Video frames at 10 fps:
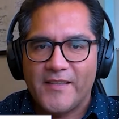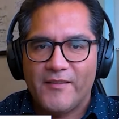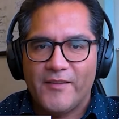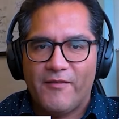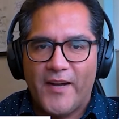
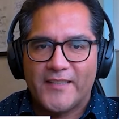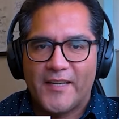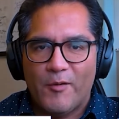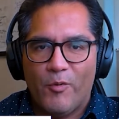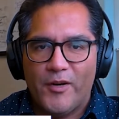the fact
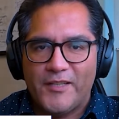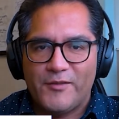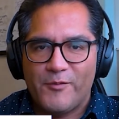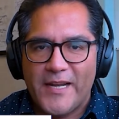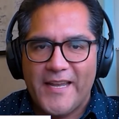that I wanted
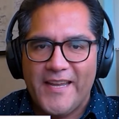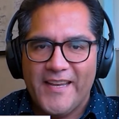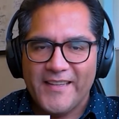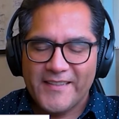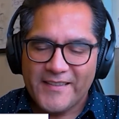to really